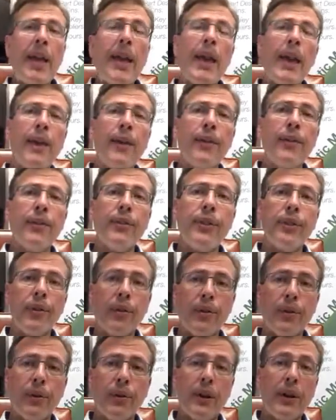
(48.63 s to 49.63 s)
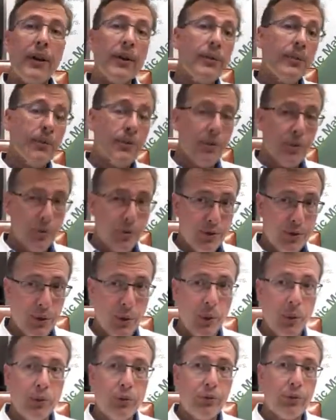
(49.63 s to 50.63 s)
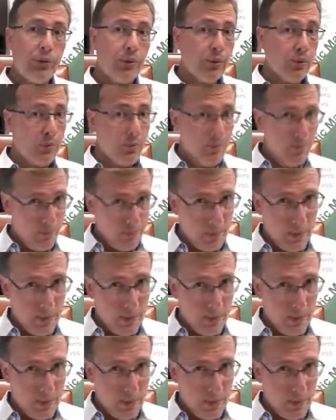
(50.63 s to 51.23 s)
and they're uh, they're sold to